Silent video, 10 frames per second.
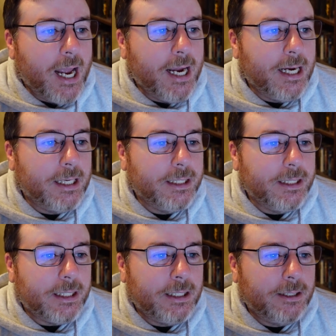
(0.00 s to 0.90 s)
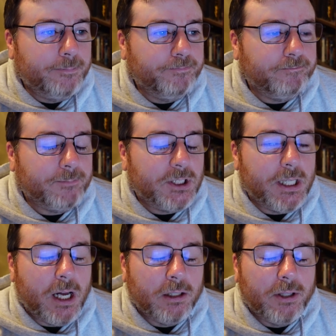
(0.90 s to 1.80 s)
And
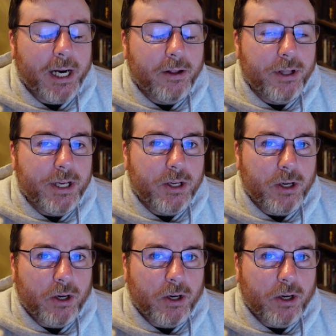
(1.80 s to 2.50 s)
a lot of the